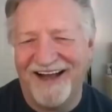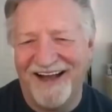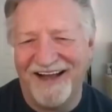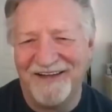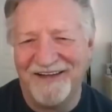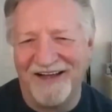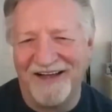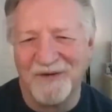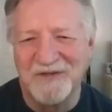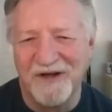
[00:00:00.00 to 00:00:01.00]
Springfield is.
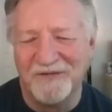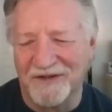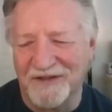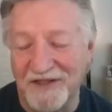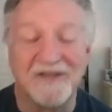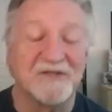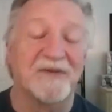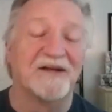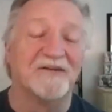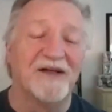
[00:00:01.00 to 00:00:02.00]
And as a matter of fact, you just go to
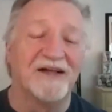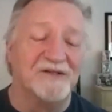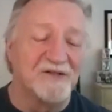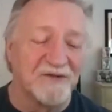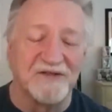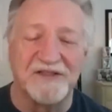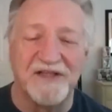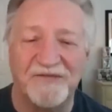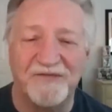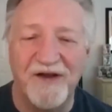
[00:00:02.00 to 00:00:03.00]
the state fair every
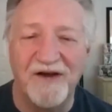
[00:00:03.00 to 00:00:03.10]
year.